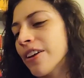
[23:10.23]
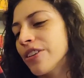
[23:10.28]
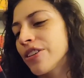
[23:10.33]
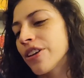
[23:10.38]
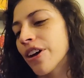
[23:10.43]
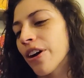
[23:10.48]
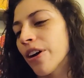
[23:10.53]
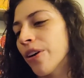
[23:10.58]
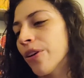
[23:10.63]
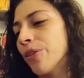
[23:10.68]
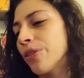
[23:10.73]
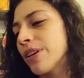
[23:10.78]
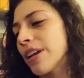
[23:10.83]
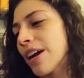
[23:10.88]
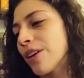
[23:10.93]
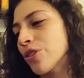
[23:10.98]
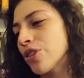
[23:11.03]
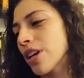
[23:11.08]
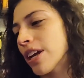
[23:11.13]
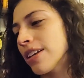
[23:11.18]
So
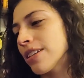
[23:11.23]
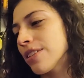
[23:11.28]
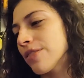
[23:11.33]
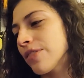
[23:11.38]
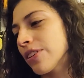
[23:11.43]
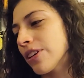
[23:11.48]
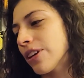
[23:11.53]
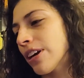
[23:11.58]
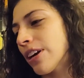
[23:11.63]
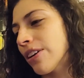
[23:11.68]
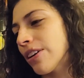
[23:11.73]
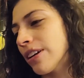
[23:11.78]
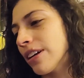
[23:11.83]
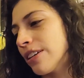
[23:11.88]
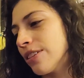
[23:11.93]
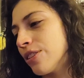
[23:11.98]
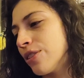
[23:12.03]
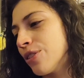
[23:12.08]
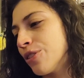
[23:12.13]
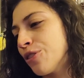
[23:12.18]
now she has to figure
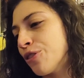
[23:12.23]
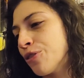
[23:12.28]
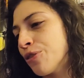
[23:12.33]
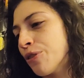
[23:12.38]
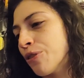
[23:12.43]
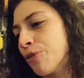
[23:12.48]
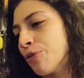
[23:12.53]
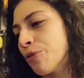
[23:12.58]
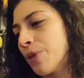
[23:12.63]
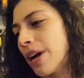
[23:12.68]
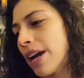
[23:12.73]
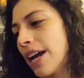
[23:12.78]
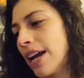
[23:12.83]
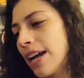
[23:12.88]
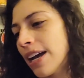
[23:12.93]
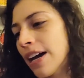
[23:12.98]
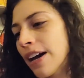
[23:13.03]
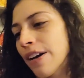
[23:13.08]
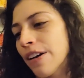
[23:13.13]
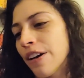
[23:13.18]
out a new
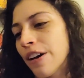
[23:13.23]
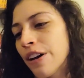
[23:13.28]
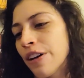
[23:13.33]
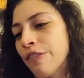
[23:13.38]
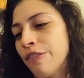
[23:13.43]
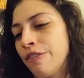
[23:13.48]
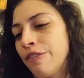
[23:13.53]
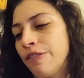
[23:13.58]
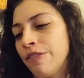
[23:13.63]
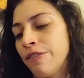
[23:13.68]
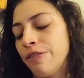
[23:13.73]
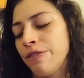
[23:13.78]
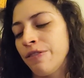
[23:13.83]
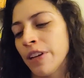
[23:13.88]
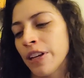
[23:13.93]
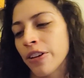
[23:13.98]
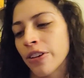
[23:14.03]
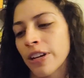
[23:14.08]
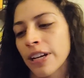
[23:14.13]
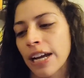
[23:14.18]
way of
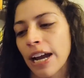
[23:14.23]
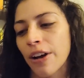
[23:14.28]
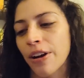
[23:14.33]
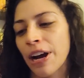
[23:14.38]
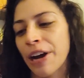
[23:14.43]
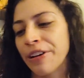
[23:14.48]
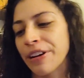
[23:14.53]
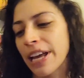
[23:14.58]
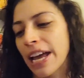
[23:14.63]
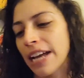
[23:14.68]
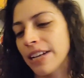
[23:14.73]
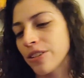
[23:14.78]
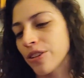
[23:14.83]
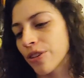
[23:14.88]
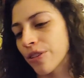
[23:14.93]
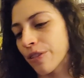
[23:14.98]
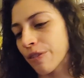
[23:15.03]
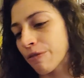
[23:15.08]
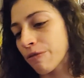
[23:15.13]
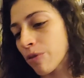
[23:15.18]
figuring out how to
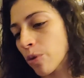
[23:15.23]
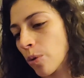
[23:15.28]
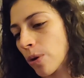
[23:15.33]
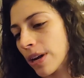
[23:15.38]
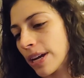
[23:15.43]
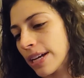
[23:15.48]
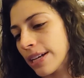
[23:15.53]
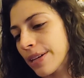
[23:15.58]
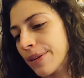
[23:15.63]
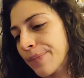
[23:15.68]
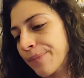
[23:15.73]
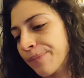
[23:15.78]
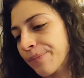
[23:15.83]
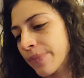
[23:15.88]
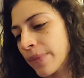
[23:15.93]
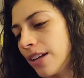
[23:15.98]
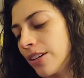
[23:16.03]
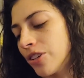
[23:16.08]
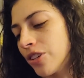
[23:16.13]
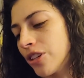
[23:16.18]
enter the void,
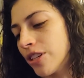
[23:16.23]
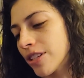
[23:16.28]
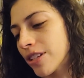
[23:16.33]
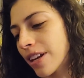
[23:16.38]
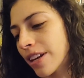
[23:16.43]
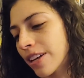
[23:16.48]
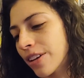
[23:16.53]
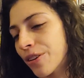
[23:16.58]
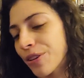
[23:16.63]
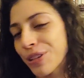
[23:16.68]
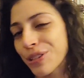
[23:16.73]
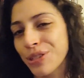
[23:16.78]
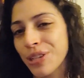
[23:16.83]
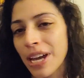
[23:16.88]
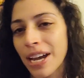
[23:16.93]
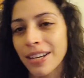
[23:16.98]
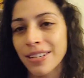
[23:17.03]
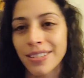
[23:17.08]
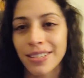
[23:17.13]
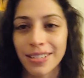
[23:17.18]
and she's gonna go to
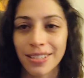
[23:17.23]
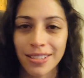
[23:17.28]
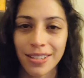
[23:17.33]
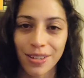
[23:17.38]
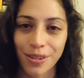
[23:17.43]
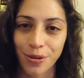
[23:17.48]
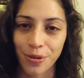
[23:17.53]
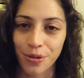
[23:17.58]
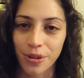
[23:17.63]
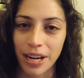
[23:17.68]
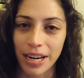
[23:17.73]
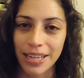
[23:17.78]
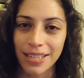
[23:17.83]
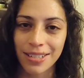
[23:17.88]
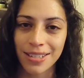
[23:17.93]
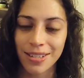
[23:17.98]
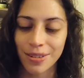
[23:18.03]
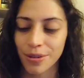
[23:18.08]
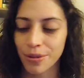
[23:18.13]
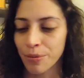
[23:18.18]
Texas.
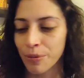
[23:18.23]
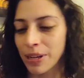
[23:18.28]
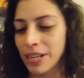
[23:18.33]
Great.